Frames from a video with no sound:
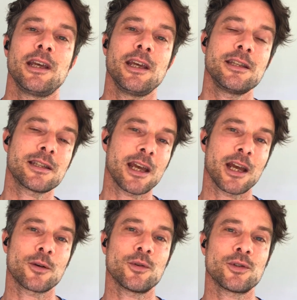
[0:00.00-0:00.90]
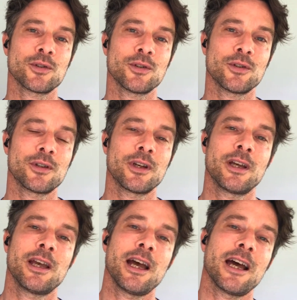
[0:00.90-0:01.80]
into Ecuador,
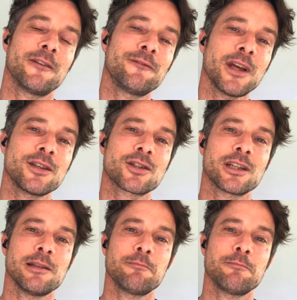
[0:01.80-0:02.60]
and eventually